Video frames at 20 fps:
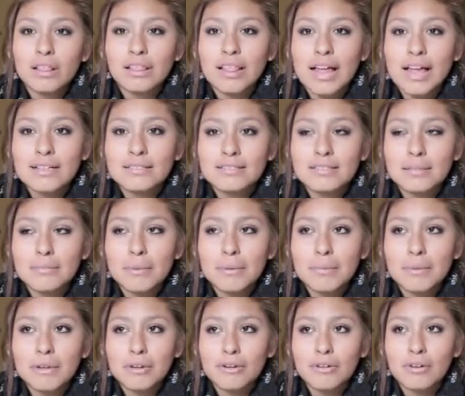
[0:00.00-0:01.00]
Last thing that
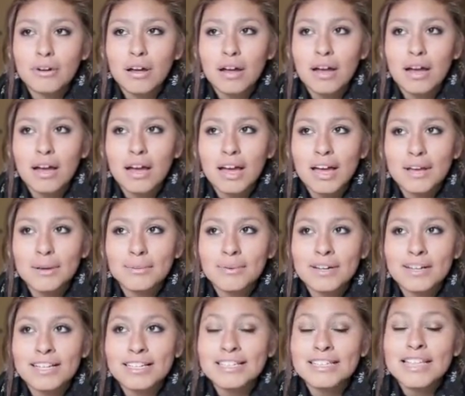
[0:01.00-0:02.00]
made me cry
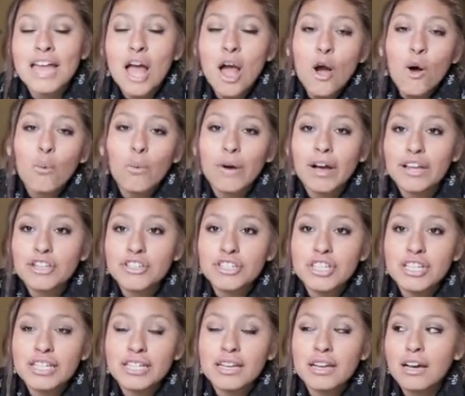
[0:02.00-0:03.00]
was
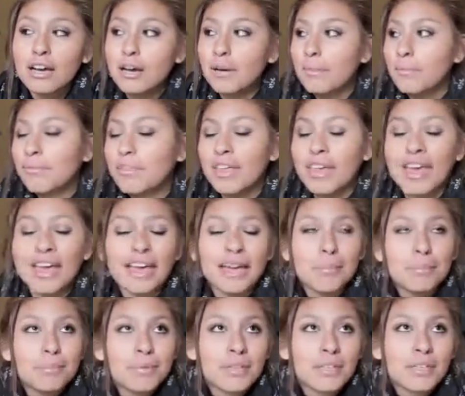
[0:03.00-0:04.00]
watching the ape